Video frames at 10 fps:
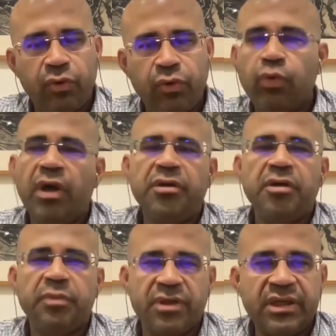to
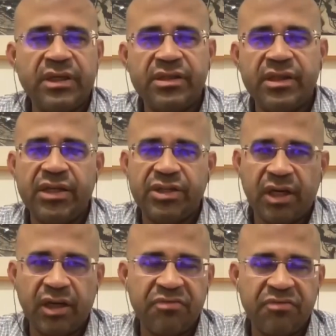200%
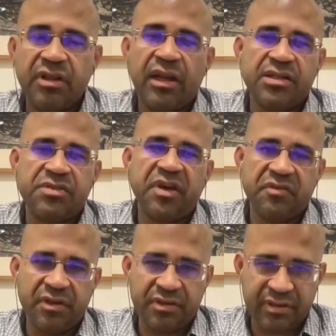CAGR for the last
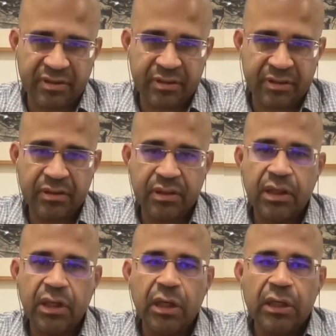5 years.
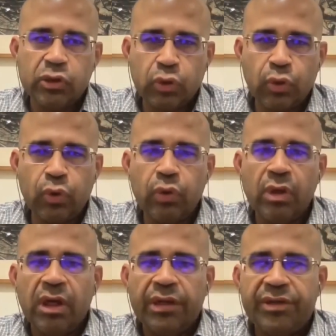
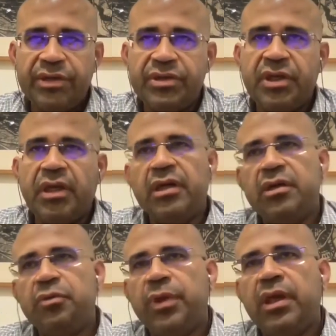So this
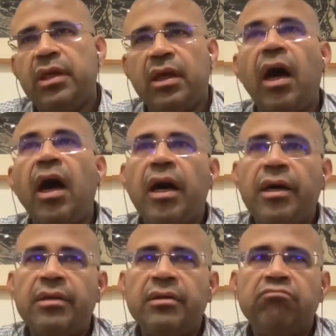year we
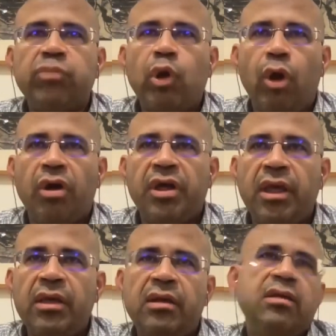are
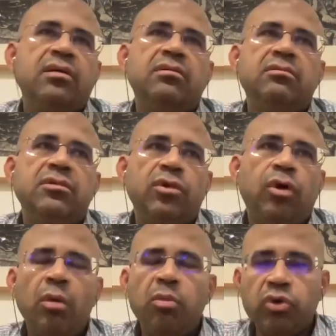clocking
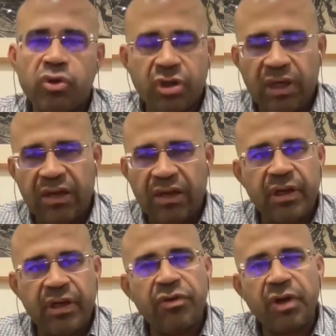almost
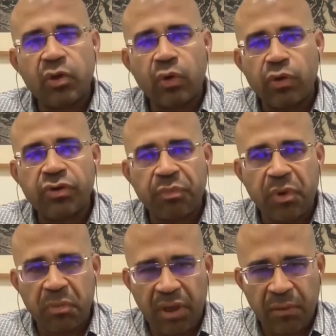1,100 crores of
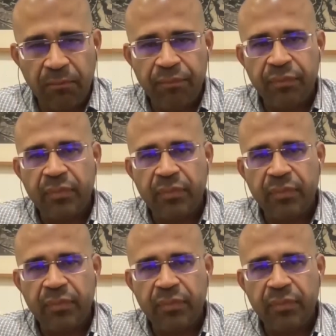premium